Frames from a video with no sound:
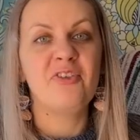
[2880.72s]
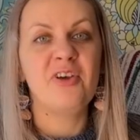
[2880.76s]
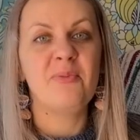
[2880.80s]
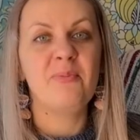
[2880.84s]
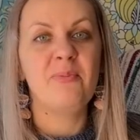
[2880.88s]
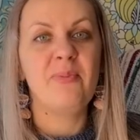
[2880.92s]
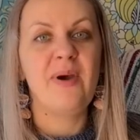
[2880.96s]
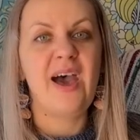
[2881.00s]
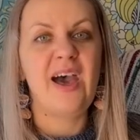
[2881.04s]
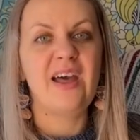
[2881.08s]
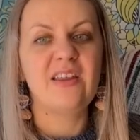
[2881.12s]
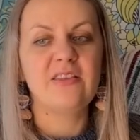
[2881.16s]
a
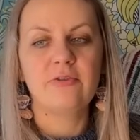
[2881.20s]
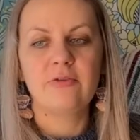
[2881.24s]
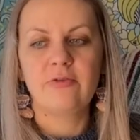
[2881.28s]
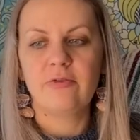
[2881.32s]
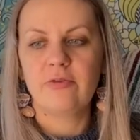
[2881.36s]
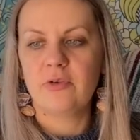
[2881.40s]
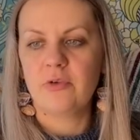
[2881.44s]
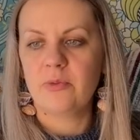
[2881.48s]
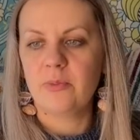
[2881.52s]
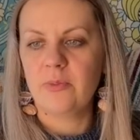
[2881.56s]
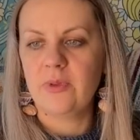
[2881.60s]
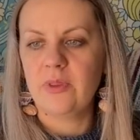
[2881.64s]
bat
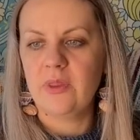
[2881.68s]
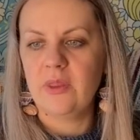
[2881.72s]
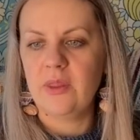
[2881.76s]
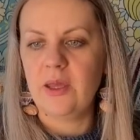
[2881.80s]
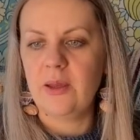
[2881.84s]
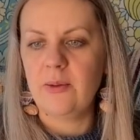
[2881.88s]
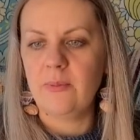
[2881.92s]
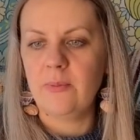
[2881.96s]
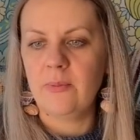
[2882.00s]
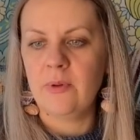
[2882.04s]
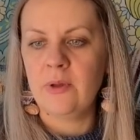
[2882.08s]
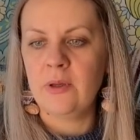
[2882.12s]
from
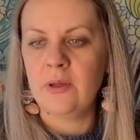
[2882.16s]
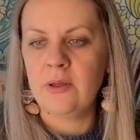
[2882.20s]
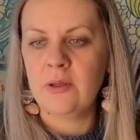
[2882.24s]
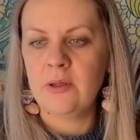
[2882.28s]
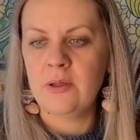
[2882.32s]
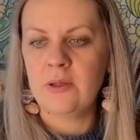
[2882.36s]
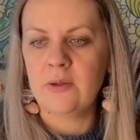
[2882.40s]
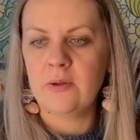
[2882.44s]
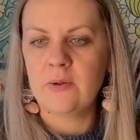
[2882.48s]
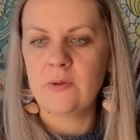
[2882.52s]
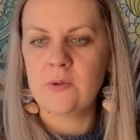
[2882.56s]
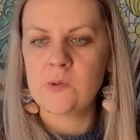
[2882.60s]
them.
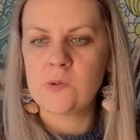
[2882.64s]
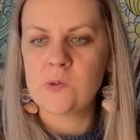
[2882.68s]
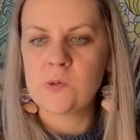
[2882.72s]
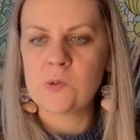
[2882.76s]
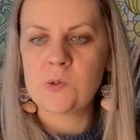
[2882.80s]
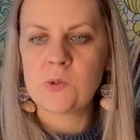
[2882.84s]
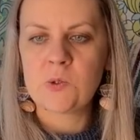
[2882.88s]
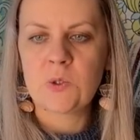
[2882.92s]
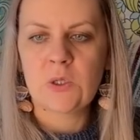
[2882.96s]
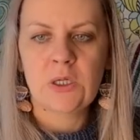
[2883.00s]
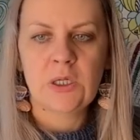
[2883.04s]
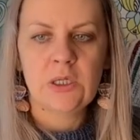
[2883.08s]

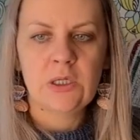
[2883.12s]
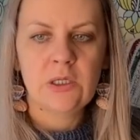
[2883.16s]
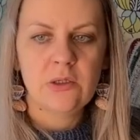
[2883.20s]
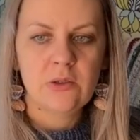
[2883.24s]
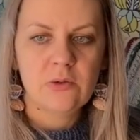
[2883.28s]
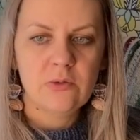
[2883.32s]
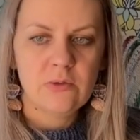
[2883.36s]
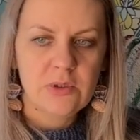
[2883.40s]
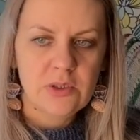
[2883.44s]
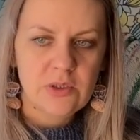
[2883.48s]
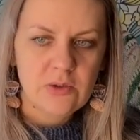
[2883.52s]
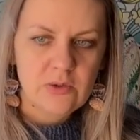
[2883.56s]

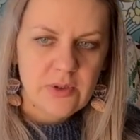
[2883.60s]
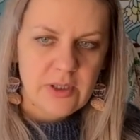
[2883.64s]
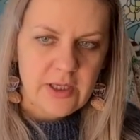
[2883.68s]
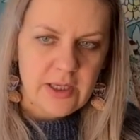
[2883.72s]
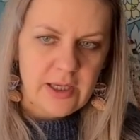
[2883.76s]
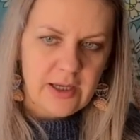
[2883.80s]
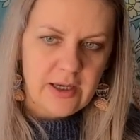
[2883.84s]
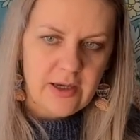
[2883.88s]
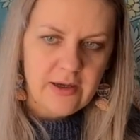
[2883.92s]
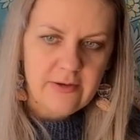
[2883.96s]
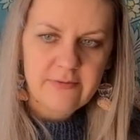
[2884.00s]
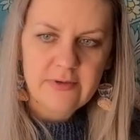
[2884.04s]
Where do I
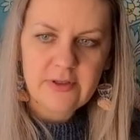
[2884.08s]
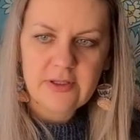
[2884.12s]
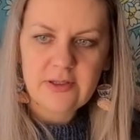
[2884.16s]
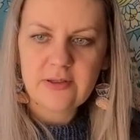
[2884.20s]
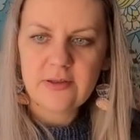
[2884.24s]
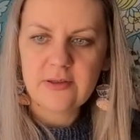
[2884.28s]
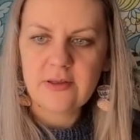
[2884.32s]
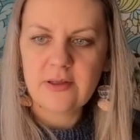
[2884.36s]
have it?